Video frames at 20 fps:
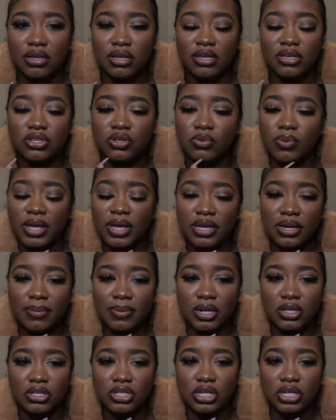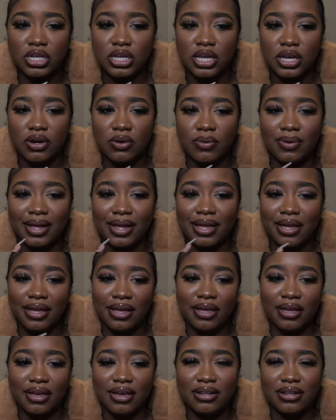it's quick coming out your account
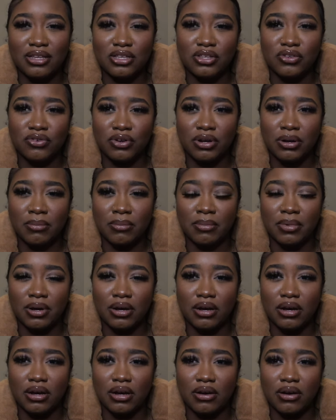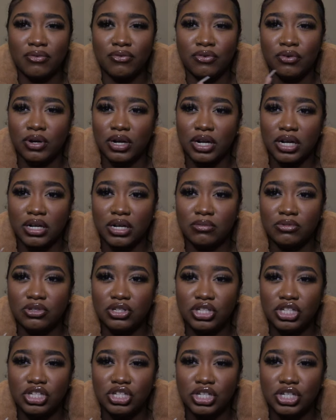and it's from a foreign
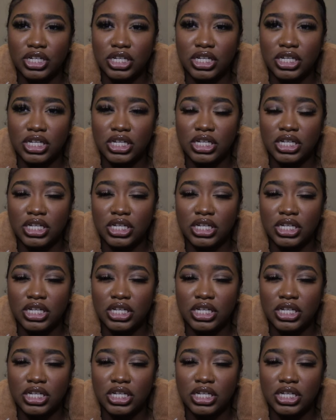country.